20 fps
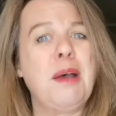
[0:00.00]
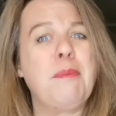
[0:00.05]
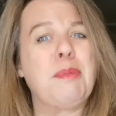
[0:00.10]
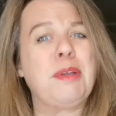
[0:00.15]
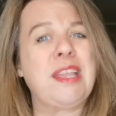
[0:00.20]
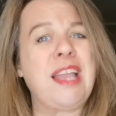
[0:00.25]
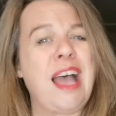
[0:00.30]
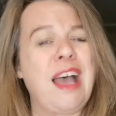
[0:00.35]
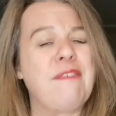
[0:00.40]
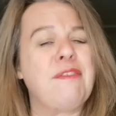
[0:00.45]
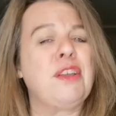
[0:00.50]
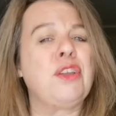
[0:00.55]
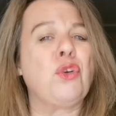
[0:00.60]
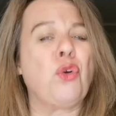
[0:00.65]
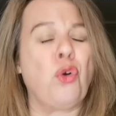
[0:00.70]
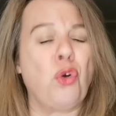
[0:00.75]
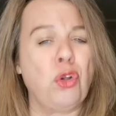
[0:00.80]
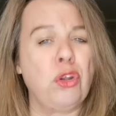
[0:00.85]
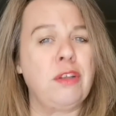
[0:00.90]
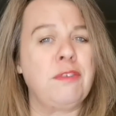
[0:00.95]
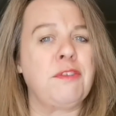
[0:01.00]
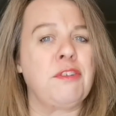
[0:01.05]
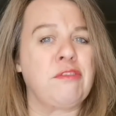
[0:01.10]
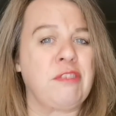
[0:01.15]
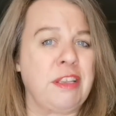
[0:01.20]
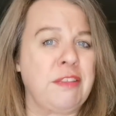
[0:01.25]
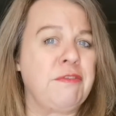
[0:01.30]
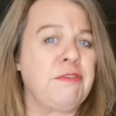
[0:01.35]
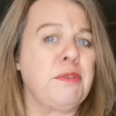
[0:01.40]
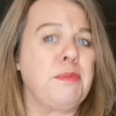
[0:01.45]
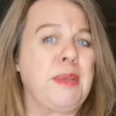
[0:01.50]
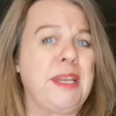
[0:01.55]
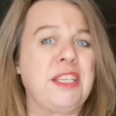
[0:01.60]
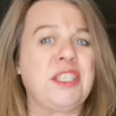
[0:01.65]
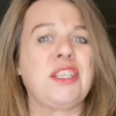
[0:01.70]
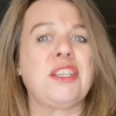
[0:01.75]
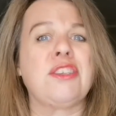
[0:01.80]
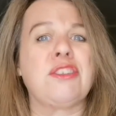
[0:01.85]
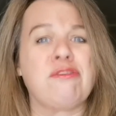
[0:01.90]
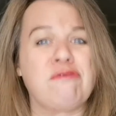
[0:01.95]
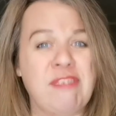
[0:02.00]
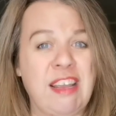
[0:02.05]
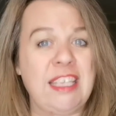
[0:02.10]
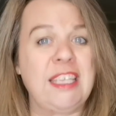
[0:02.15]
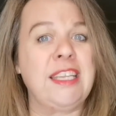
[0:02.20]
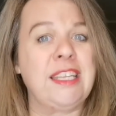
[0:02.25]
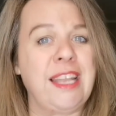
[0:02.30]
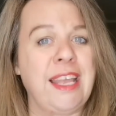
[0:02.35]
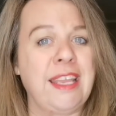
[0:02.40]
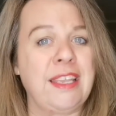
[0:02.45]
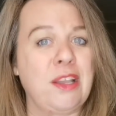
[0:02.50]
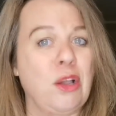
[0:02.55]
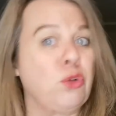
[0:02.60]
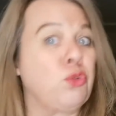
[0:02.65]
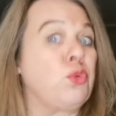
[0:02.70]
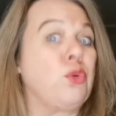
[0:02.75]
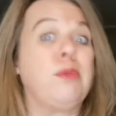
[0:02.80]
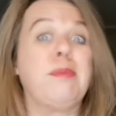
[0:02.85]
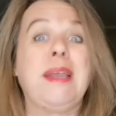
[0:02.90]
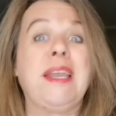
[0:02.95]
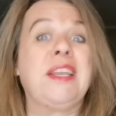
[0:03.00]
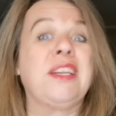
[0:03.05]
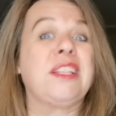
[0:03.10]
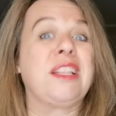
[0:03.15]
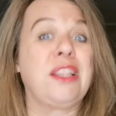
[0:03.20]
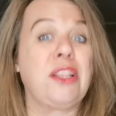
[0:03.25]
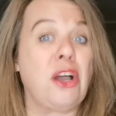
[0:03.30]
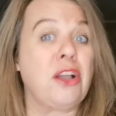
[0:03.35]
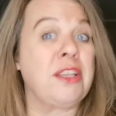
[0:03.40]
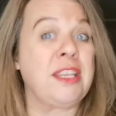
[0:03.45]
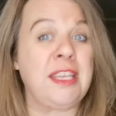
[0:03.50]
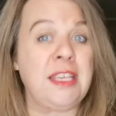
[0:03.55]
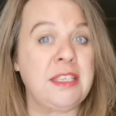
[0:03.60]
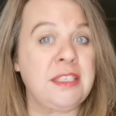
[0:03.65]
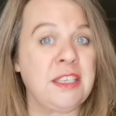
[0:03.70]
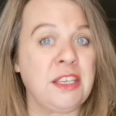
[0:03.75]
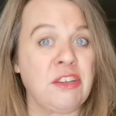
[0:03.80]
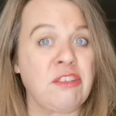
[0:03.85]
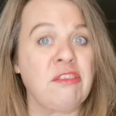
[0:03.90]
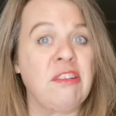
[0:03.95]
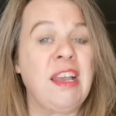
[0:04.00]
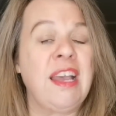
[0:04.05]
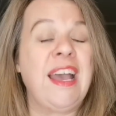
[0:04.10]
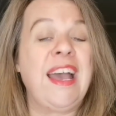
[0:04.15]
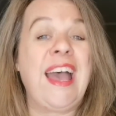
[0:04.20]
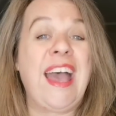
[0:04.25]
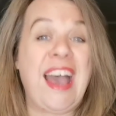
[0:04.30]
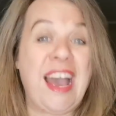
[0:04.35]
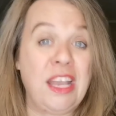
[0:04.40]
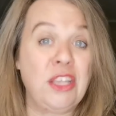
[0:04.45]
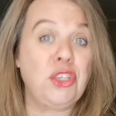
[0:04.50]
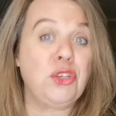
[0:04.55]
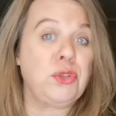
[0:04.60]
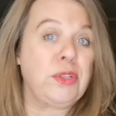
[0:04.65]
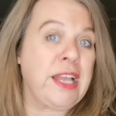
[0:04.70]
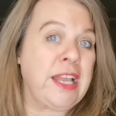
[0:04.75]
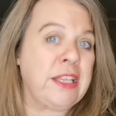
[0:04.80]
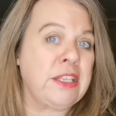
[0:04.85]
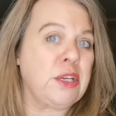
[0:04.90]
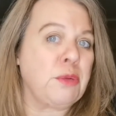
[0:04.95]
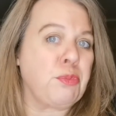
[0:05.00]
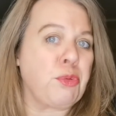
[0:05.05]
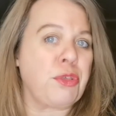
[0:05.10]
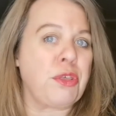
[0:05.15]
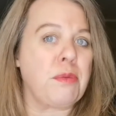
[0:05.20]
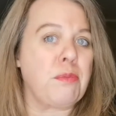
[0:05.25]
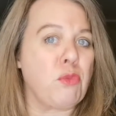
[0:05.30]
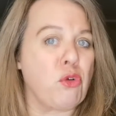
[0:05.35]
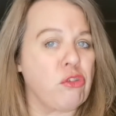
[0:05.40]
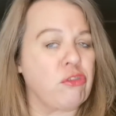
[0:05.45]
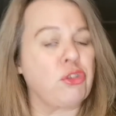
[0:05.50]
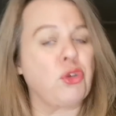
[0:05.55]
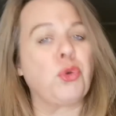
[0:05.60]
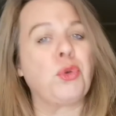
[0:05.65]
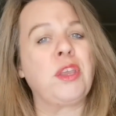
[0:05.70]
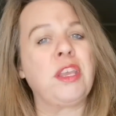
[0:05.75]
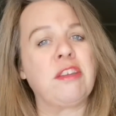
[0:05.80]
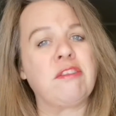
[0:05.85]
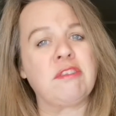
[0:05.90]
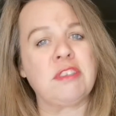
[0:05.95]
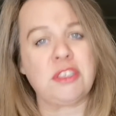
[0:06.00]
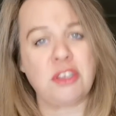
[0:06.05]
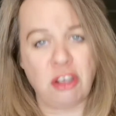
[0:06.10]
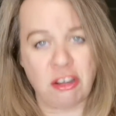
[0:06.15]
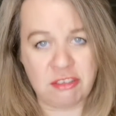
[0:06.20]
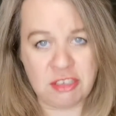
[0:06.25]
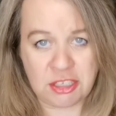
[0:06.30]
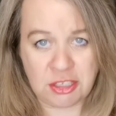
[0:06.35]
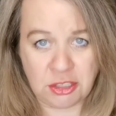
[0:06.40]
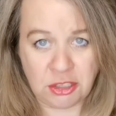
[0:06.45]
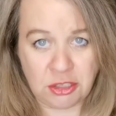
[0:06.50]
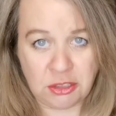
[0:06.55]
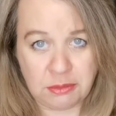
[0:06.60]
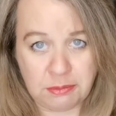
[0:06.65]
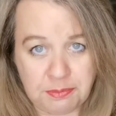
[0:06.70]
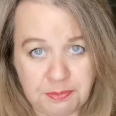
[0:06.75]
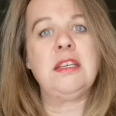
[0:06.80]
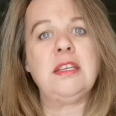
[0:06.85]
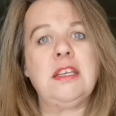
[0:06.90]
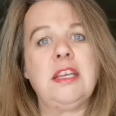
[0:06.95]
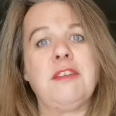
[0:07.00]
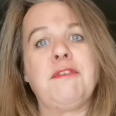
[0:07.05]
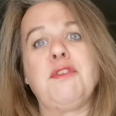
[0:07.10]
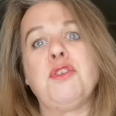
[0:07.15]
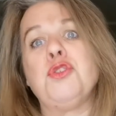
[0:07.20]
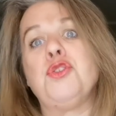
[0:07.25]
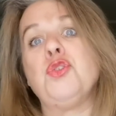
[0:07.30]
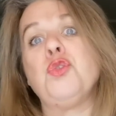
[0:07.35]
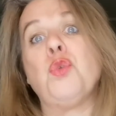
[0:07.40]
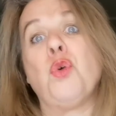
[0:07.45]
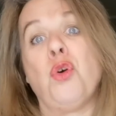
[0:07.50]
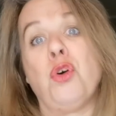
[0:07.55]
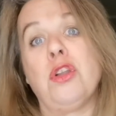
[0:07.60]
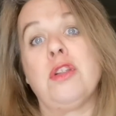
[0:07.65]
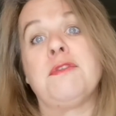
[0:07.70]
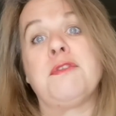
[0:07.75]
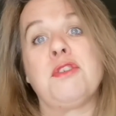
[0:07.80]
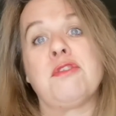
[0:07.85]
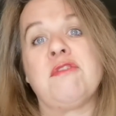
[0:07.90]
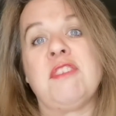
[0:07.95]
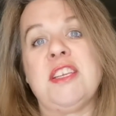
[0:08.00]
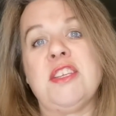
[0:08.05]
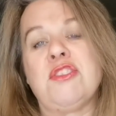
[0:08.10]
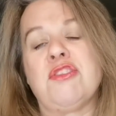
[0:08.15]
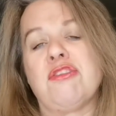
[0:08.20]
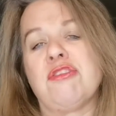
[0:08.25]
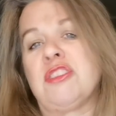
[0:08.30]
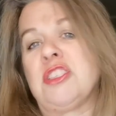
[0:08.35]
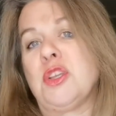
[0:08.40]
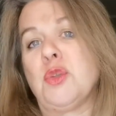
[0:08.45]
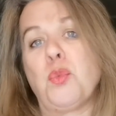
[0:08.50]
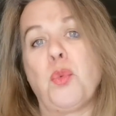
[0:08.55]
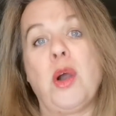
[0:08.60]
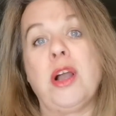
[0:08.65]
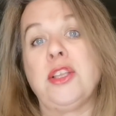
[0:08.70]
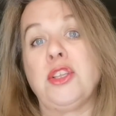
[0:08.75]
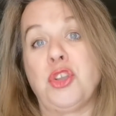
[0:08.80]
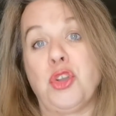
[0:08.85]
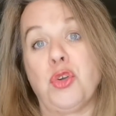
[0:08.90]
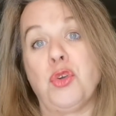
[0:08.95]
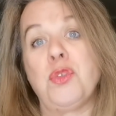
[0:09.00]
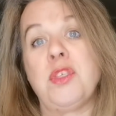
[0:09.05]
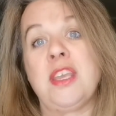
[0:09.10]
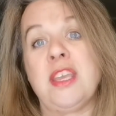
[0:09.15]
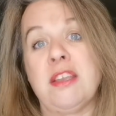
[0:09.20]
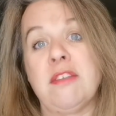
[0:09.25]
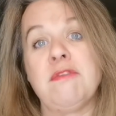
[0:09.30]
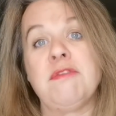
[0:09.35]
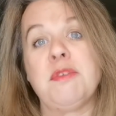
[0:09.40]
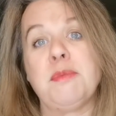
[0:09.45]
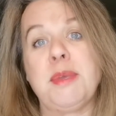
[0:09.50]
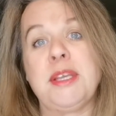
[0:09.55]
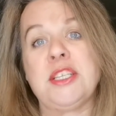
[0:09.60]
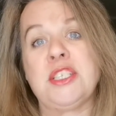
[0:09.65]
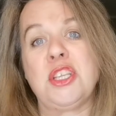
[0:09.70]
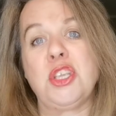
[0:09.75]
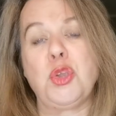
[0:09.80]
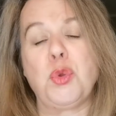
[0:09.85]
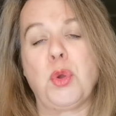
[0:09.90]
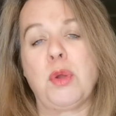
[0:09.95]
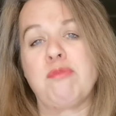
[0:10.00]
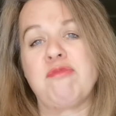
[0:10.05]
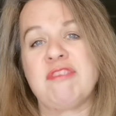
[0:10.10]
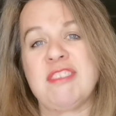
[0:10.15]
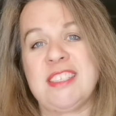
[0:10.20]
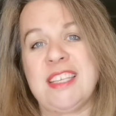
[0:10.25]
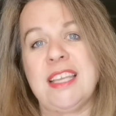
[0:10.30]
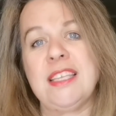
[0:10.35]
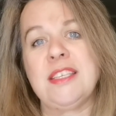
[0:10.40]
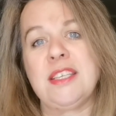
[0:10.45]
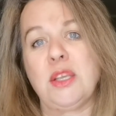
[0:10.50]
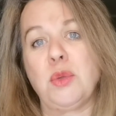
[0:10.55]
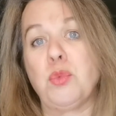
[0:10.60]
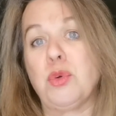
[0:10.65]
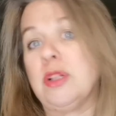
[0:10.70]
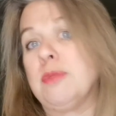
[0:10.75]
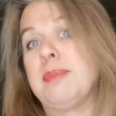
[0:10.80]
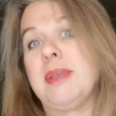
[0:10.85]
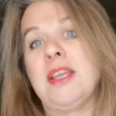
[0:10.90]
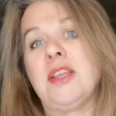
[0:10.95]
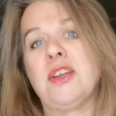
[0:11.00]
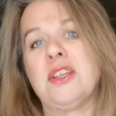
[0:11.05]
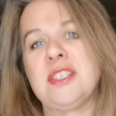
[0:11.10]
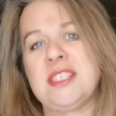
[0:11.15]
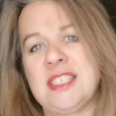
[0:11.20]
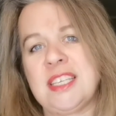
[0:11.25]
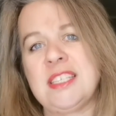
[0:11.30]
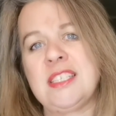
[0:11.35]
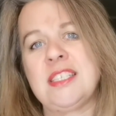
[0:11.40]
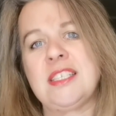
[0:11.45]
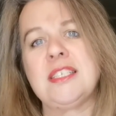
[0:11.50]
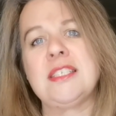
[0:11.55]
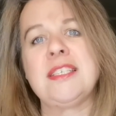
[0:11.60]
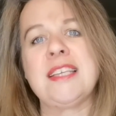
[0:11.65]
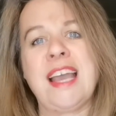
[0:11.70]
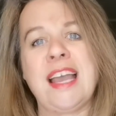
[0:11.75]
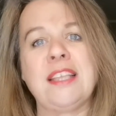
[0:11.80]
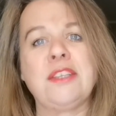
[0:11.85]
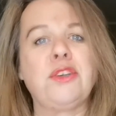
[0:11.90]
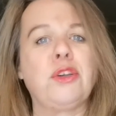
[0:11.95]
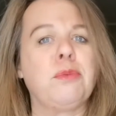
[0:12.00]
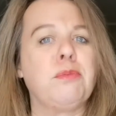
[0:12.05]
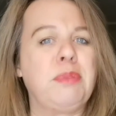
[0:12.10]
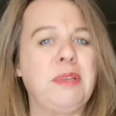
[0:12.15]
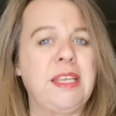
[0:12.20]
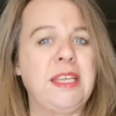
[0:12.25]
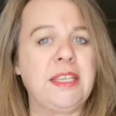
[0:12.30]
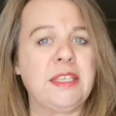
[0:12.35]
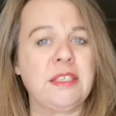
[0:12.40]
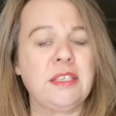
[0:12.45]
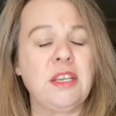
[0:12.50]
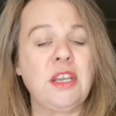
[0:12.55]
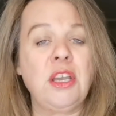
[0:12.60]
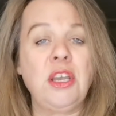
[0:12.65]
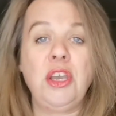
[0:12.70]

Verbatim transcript: but having all of your information already laid out will make it a lot easier and you'll end up with a more coherent article. If you do all of your research in one go, the information you are presenting will be consistent and complete.